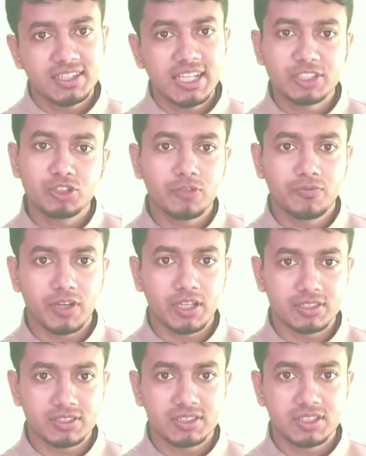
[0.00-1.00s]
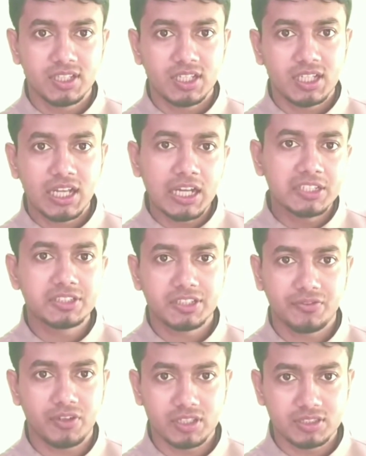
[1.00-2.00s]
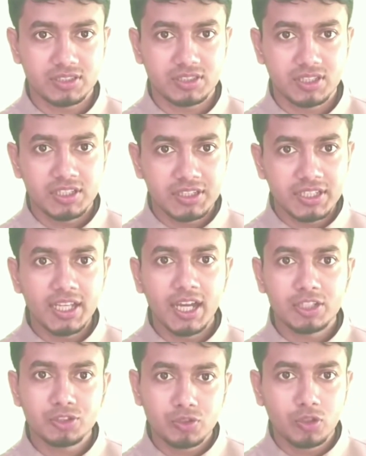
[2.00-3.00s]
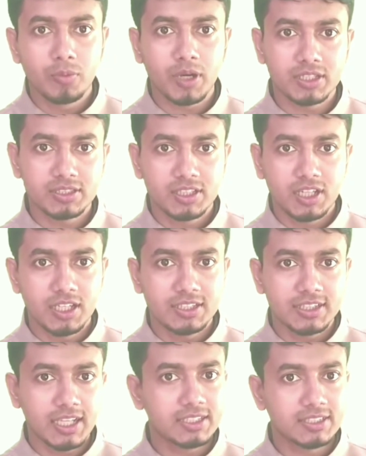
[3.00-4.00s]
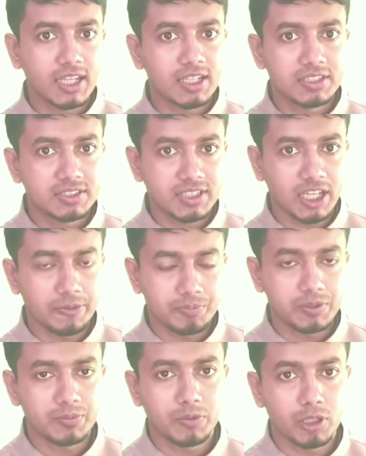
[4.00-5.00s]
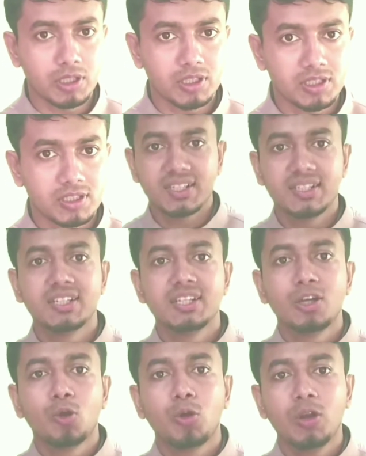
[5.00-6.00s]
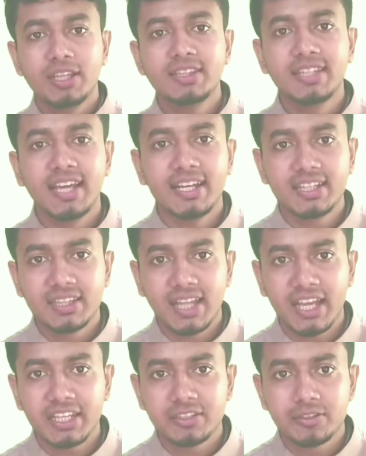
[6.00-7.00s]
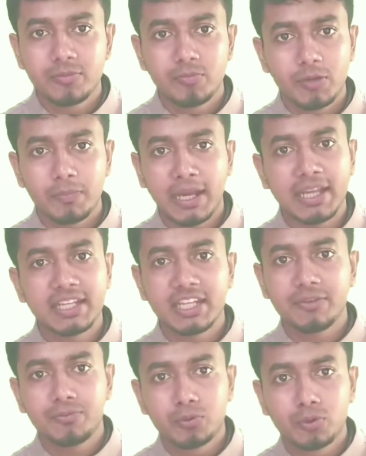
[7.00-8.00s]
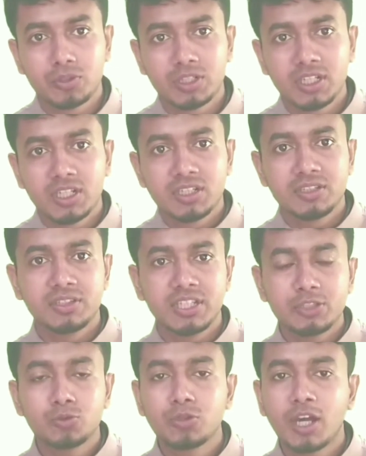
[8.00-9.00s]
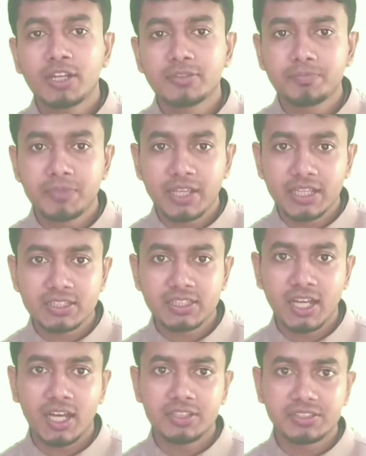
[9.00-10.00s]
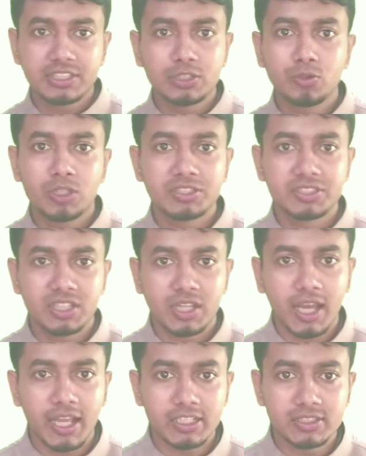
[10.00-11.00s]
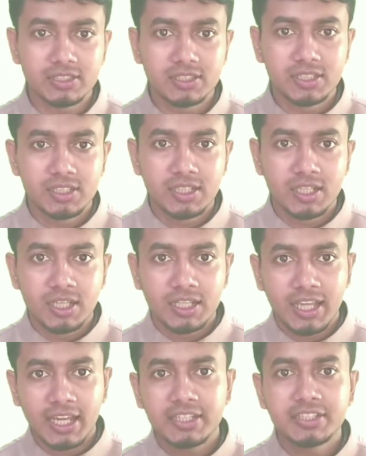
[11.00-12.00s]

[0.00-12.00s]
nation first, country first. They are so much nationalist type people. When they are in line for buying any food, they do not break the sequence in line. And